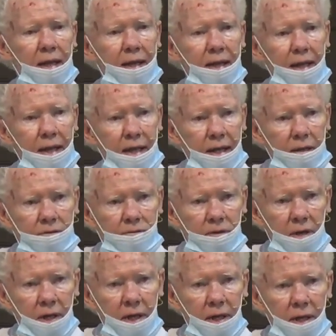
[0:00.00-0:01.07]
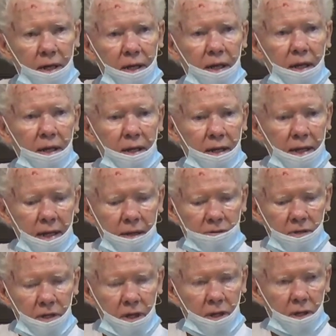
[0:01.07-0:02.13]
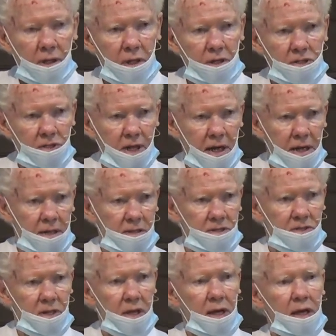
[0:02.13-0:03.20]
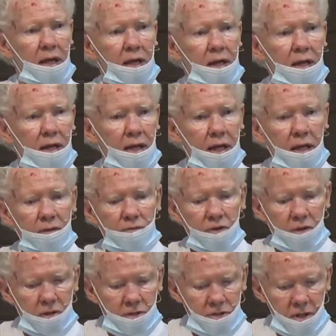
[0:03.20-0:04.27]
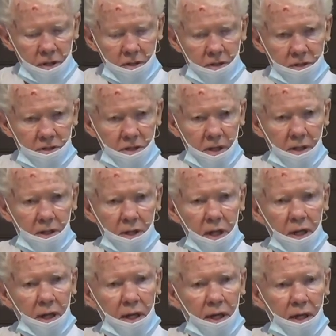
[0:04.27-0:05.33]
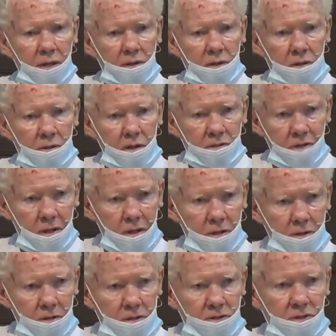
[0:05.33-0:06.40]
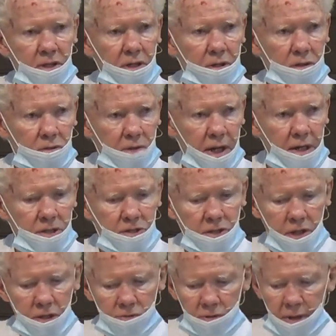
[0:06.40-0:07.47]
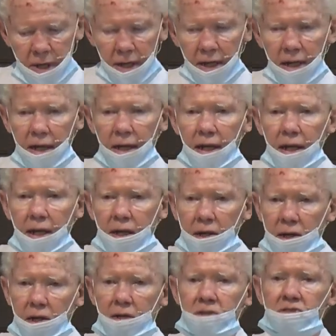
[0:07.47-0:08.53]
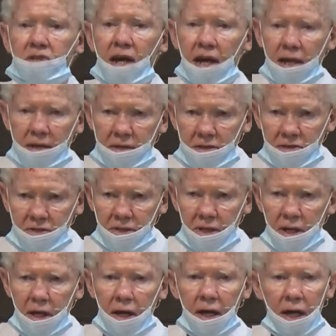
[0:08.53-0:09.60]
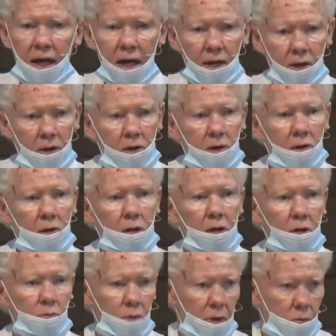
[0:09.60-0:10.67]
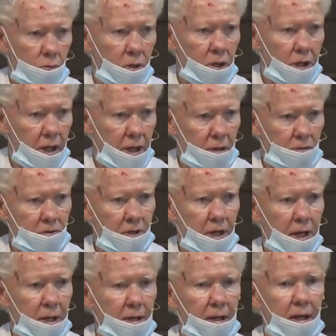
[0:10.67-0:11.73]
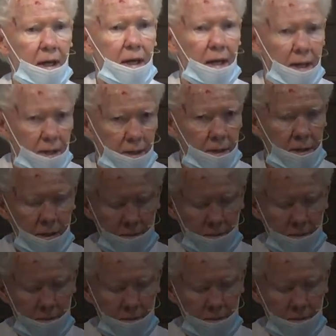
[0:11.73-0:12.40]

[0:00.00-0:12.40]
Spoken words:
Leave it in God's hands. Leave your sons and daughters and grandchildren in God's hands, and all will work out in the end.